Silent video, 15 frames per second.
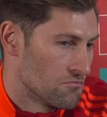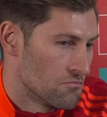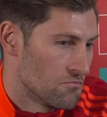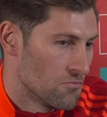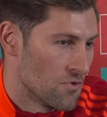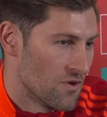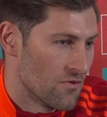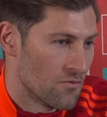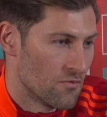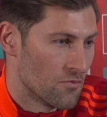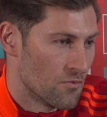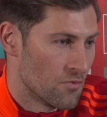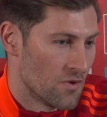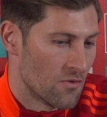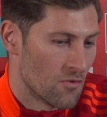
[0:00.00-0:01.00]

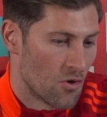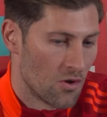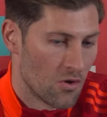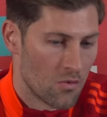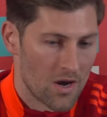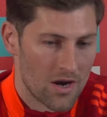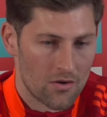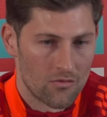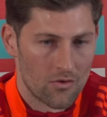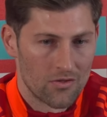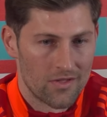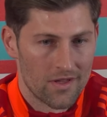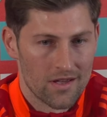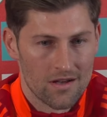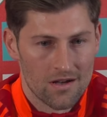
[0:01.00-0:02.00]
We're all aware of
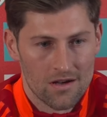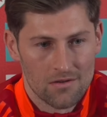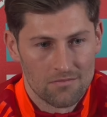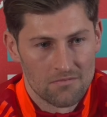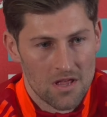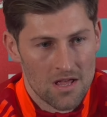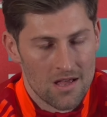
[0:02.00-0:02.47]
what they are.